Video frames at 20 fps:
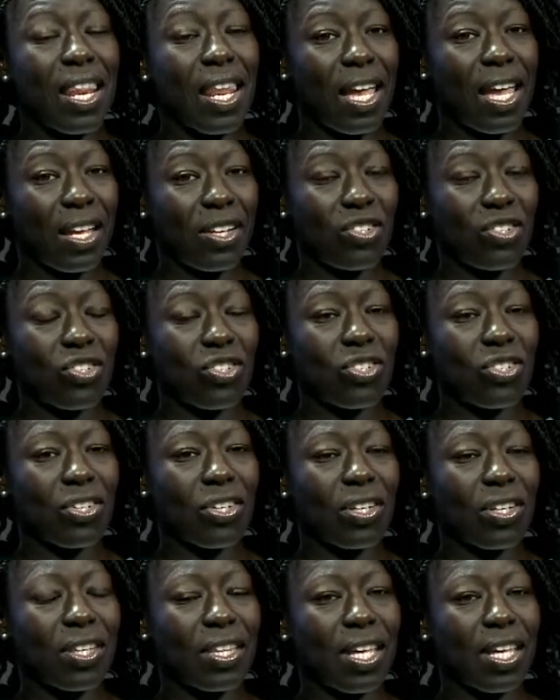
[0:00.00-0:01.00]

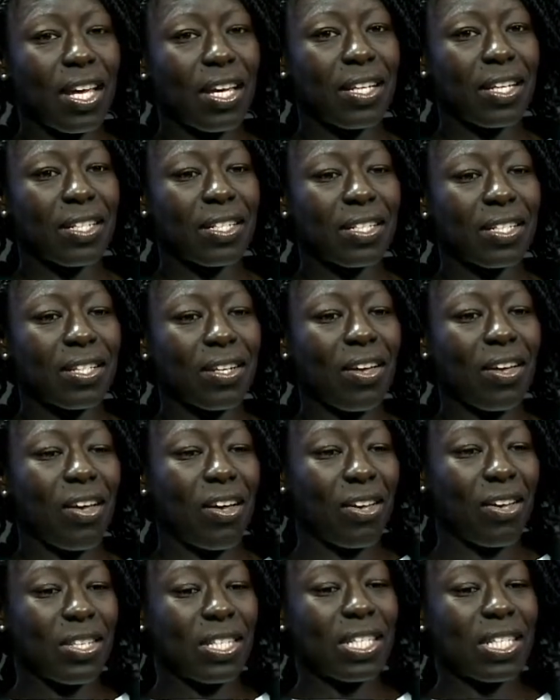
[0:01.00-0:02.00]
alleged that
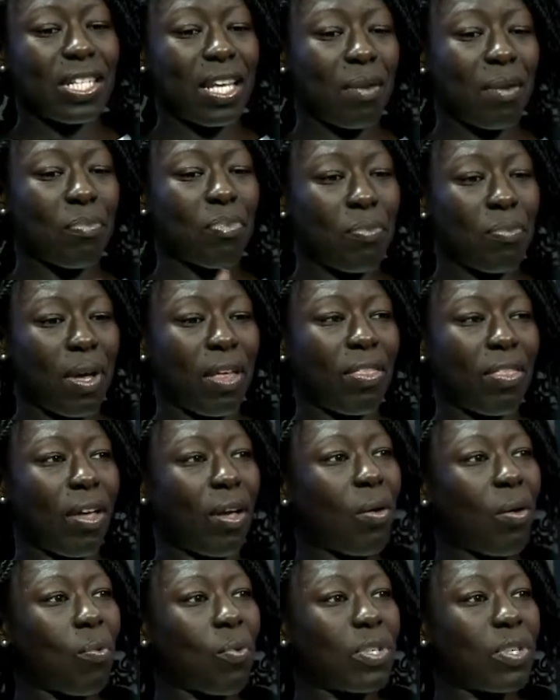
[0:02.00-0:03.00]
her stepmother